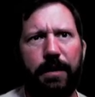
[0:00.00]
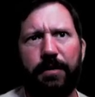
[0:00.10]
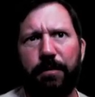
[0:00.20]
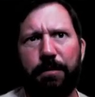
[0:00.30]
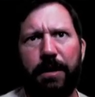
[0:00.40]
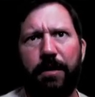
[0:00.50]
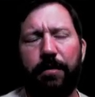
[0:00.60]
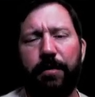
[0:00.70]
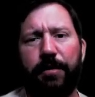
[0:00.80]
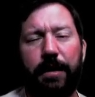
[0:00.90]
I've been here
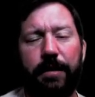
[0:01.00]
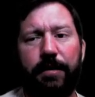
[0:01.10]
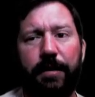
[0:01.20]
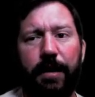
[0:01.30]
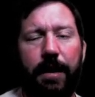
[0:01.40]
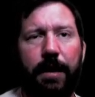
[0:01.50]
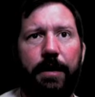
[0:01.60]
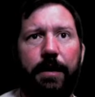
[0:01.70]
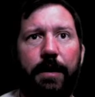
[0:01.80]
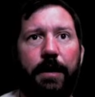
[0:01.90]
ever since,
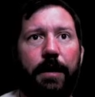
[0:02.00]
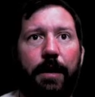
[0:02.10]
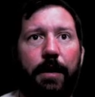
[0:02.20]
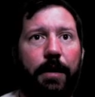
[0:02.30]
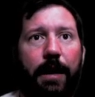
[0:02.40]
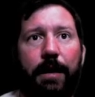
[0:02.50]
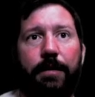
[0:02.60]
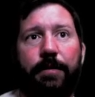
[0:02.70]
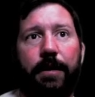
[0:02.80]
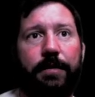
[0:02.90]
and I
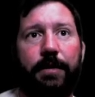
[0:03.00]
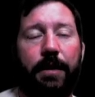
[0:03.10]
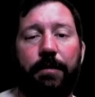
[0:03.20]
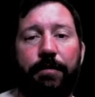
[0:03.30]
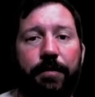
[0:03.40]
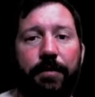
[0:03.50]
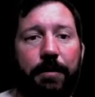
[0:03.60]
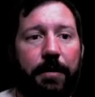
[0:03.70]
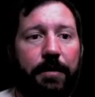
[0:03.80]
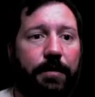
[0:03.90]
love Austin. I don't
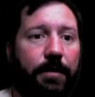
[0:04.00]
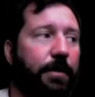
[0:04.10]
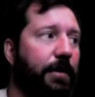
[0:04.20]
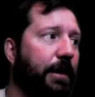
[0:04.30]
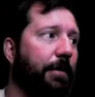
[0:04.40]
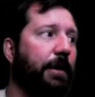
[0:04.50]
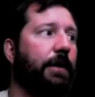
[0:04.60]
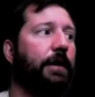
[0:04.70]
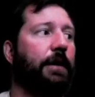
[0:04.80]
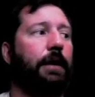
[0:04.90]
see myself going
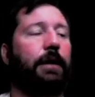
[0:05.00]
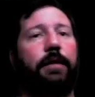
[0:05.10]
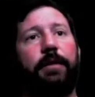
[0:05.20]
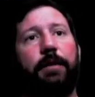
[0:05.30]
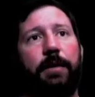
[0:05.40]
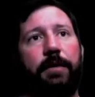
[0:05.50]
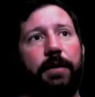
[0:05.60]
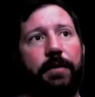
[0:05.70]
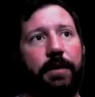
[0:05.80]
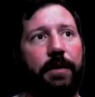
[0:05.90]
anywhere. I consider
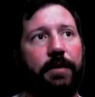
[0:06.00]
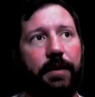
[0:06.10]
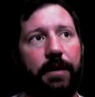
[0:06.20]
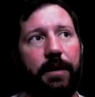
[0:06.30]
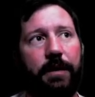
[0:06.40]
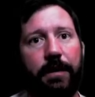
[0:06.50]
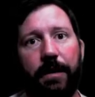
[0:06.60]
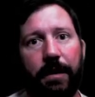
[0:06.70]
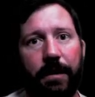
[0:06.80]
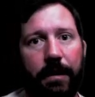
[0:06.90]
myself an Austinite,
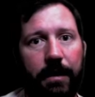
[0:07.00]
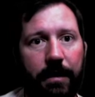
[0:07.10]
and